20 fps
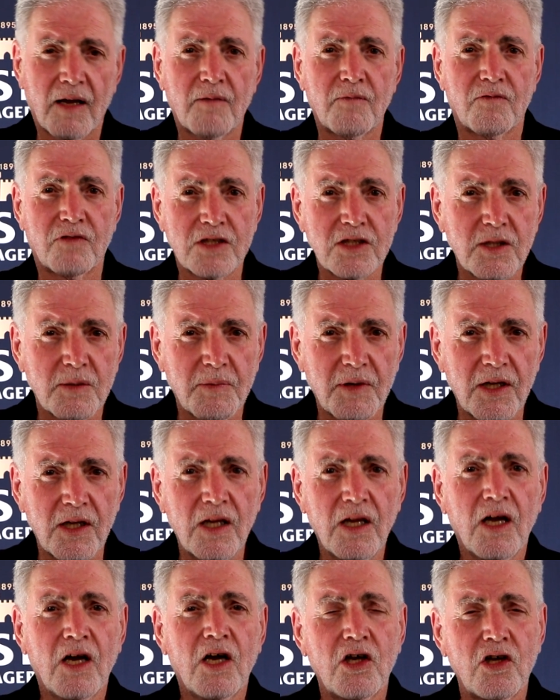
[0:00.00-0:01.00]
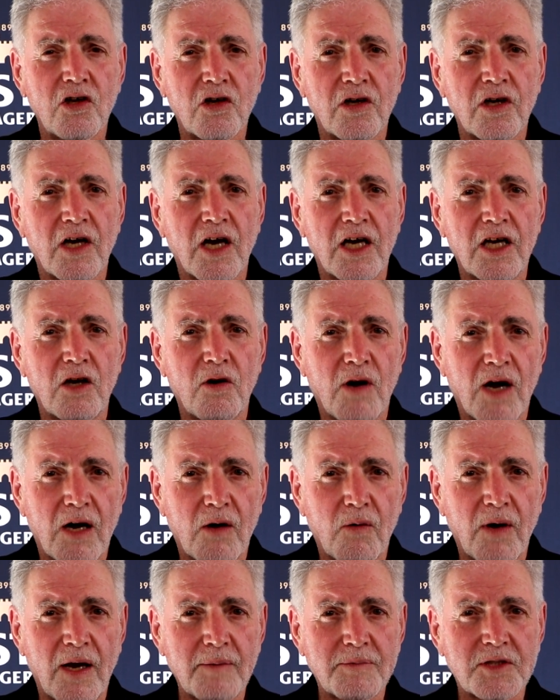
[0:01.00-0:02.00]
visible. You can go to our
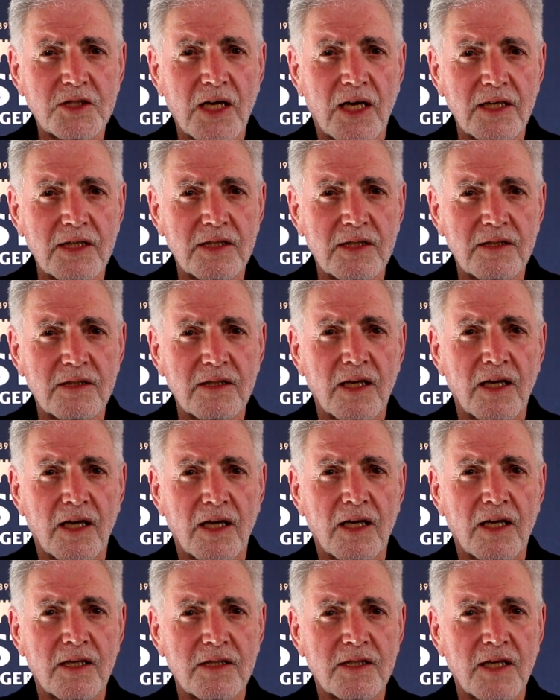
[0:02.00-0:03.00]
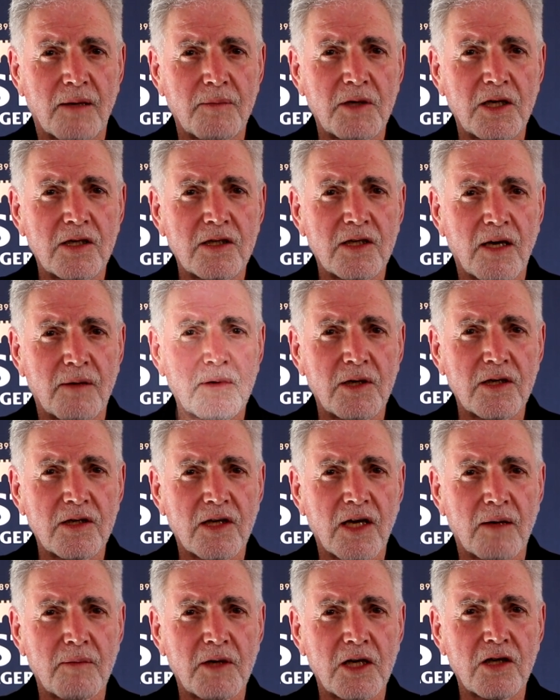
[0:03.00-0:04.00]
website,
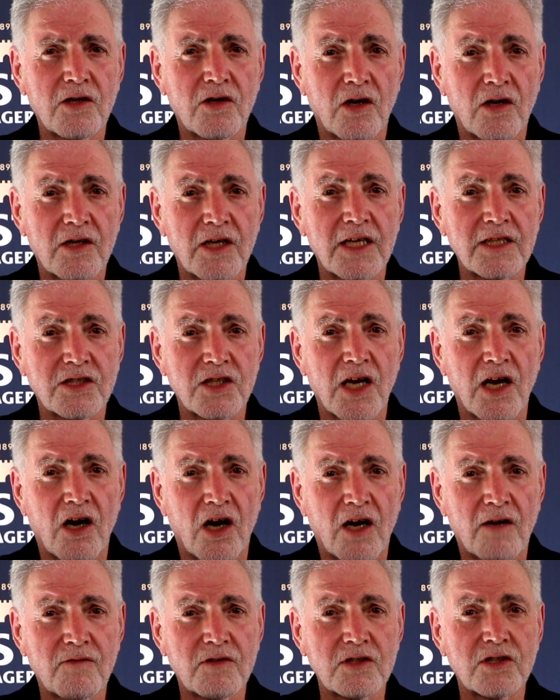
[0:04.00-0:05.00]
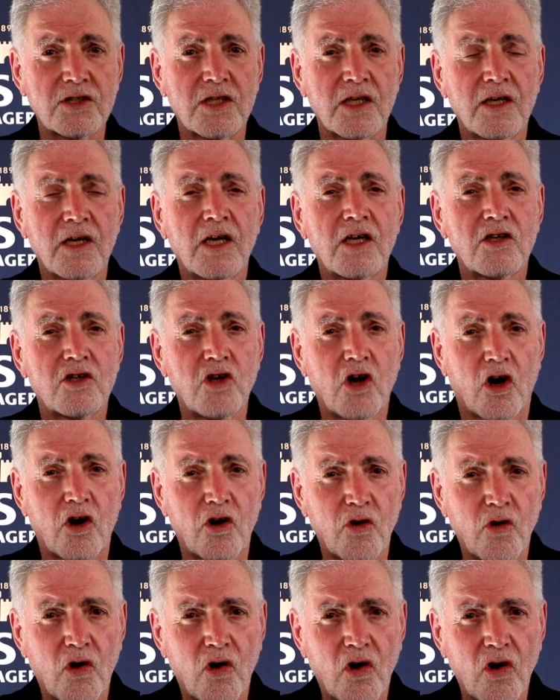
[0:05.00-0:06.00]

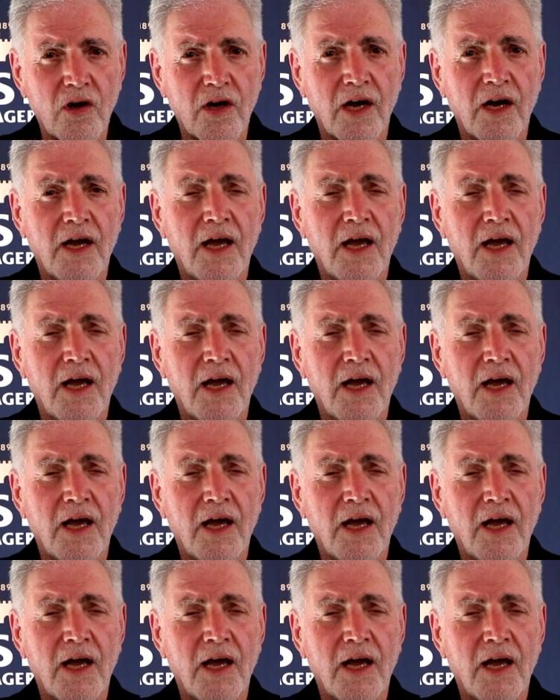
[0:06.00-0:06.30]
www.saharvest.org.